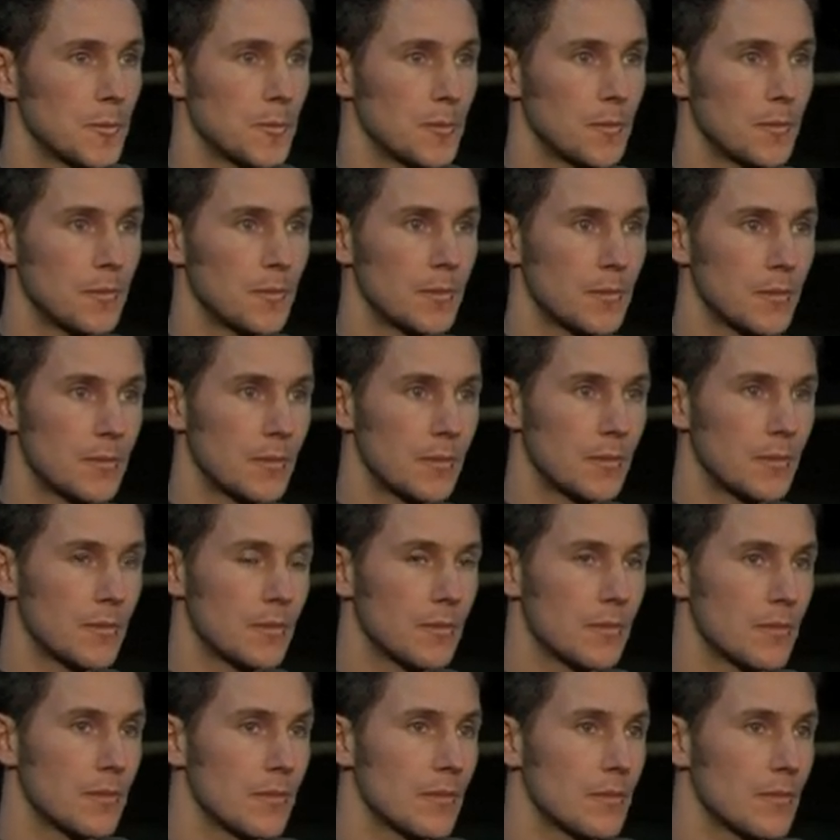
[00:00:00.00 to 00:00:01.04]

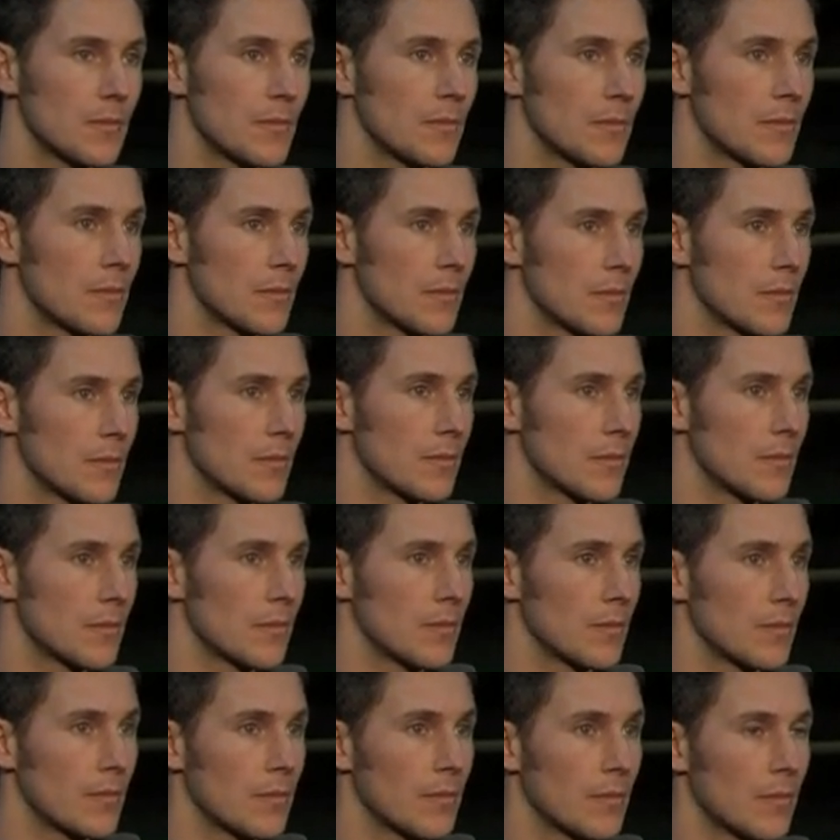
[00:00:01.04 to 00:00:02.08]

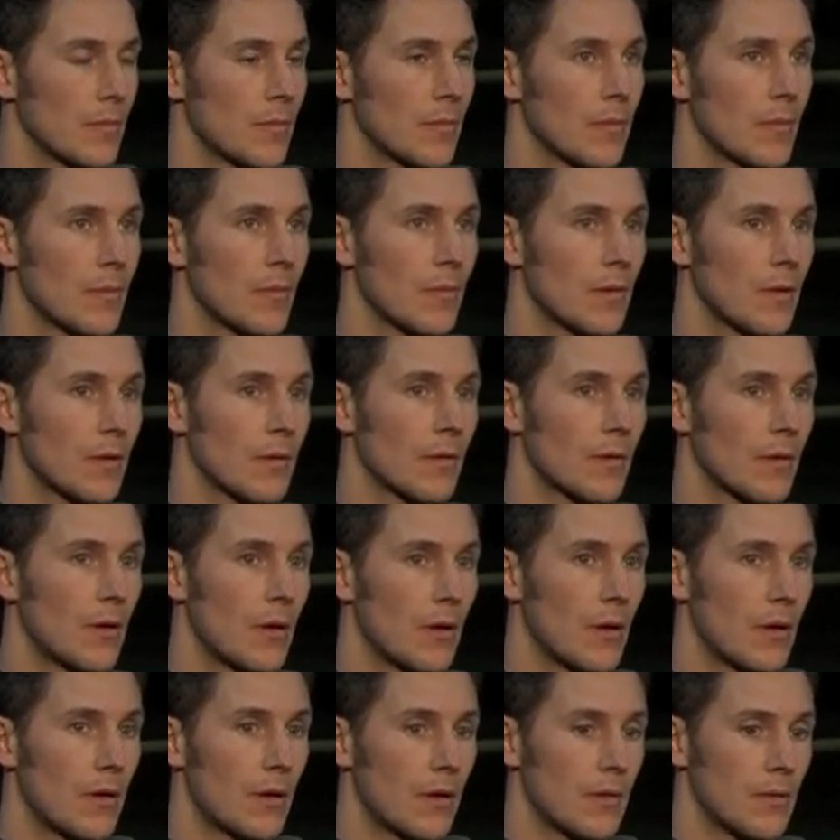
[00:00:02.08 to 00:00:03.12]

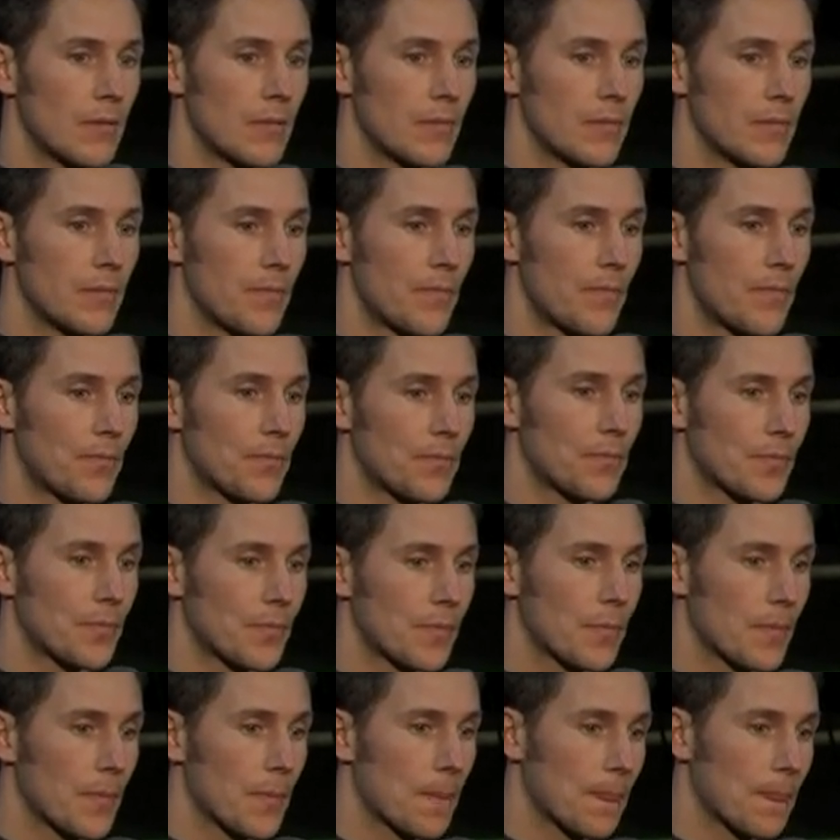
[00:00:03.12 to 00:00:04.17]
No words are spoken by the person on screen.